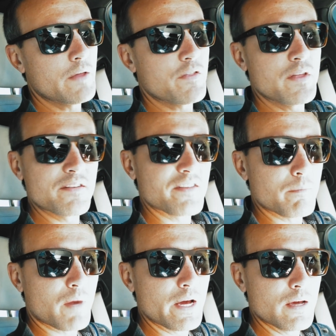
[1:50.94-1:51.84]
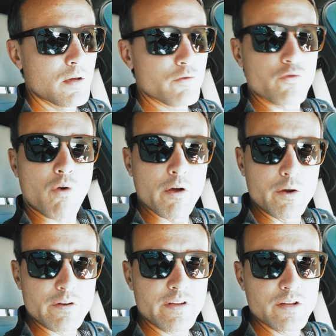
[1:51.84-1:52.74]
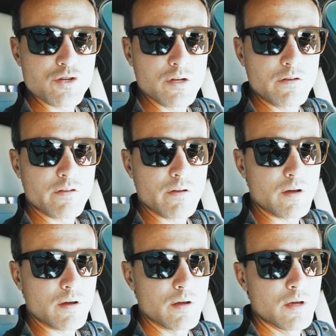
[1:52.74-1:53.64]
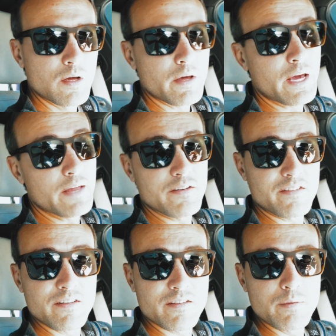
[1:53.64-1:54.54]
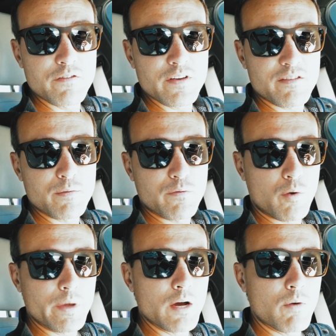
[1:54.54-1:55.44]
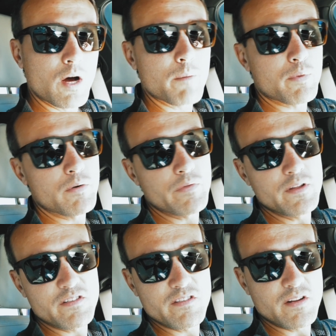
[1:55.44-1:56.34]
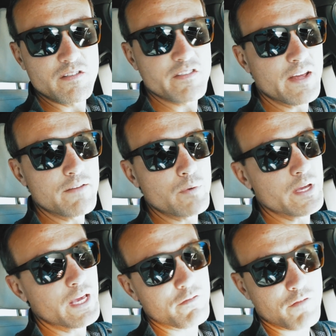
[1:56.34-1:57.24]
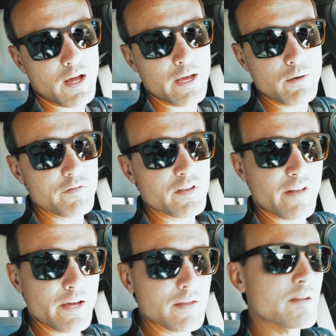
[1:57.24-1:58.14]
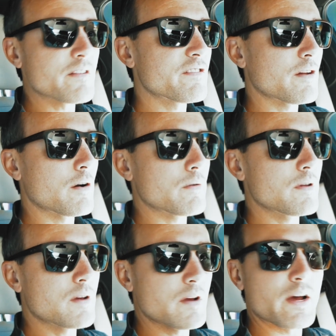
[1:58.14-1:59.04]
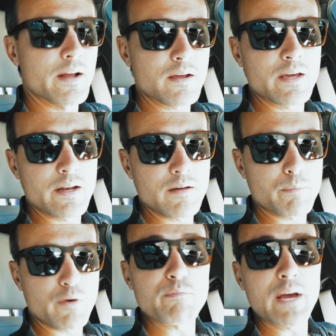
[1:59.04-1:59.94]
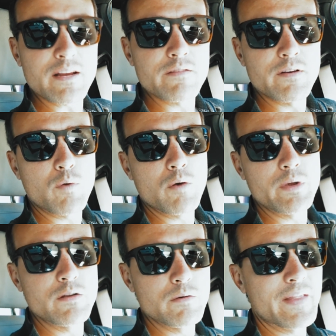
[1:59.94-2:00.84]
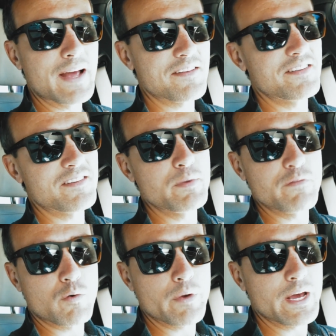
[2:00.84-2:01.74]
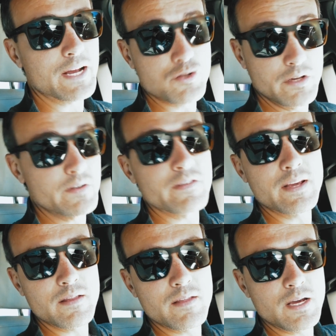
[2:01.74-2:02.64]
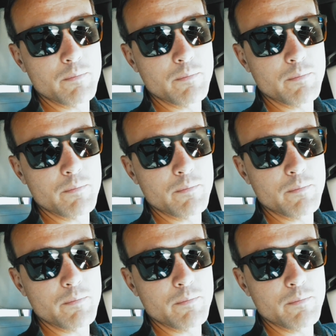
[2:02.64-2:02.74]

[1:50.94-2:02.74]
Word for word: things that might draw your attention to, hey, this needs to be fixed before we go up, or this is unsafe, we can't fly if it's like this. So you can kind of get a perspective of what we do in that sense before we actually even take the thing